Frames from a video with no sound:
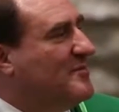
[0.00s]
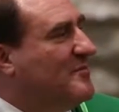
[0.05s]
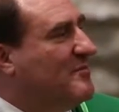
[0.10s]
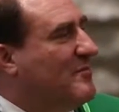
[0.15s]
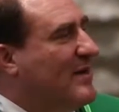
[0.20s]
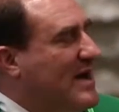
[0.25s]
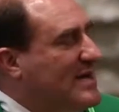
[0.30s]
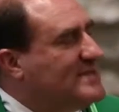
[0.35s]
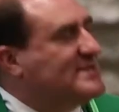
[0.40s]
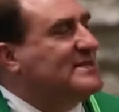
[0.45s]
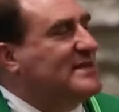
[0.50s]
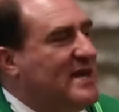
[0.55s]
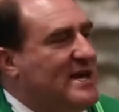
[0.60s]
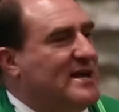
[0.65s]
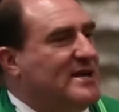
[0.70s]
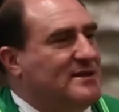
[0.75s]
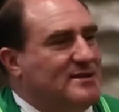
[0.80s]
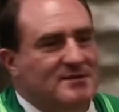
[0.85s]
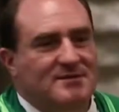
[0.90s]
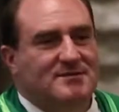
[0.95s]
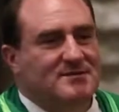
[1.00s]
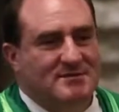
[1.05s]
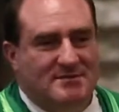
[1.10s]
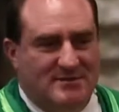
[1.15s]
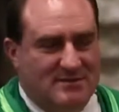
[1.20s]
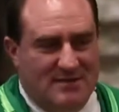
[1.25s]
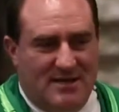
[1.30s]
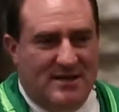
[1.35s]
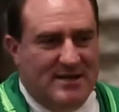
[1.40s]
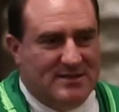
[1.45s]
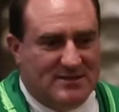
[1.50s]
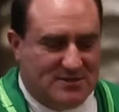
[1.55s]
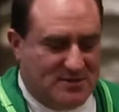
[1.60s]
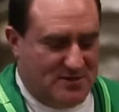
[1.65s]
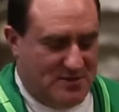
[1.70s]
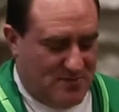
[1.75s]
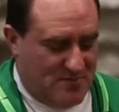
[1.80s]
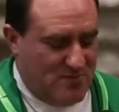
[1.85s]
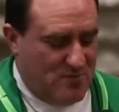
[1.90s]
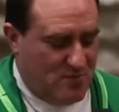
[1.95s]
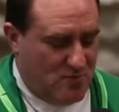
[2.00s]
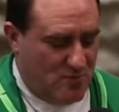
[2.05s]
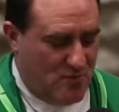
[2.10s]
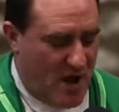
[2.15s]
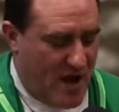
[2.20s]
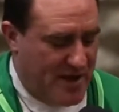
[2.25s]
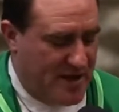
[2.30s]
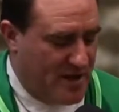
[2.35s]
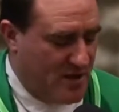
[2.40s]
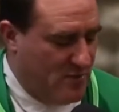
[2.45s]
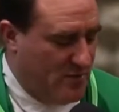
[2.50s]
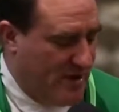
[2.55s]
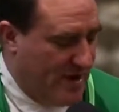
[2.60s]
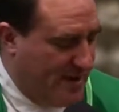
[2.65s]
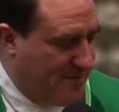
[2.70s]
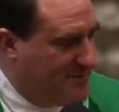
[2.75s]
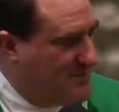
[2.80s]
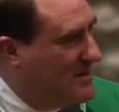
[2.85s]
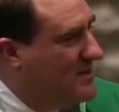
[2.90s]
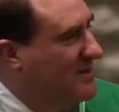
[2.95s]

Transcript: my skin is rotting away.